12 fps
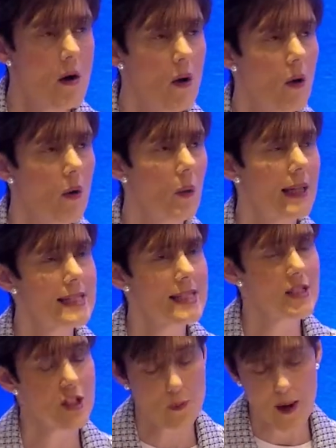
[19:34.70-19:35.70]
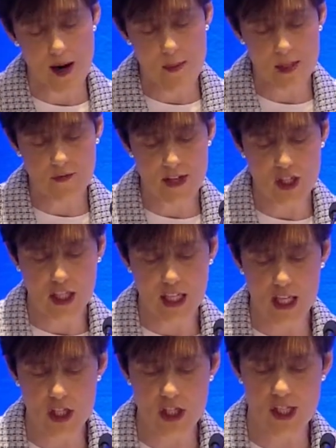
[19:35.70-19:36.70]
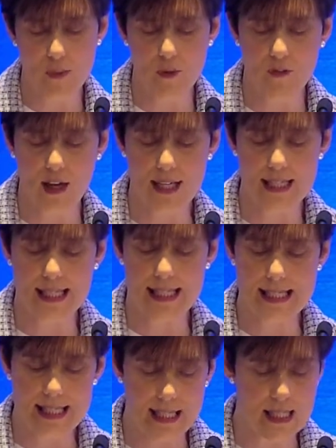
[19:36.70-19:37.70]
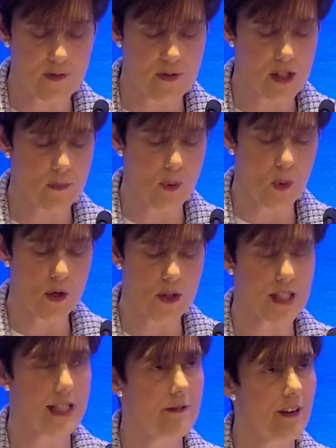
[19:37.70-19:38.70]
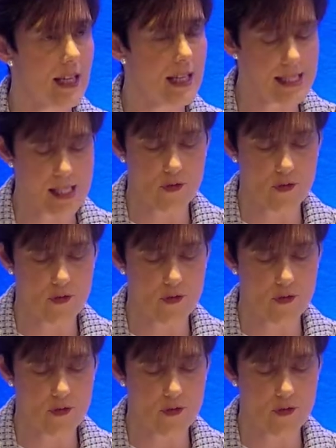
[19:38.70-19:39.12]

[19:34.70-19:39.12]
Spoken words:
Whilst the Department of Education has provided extensive support and advice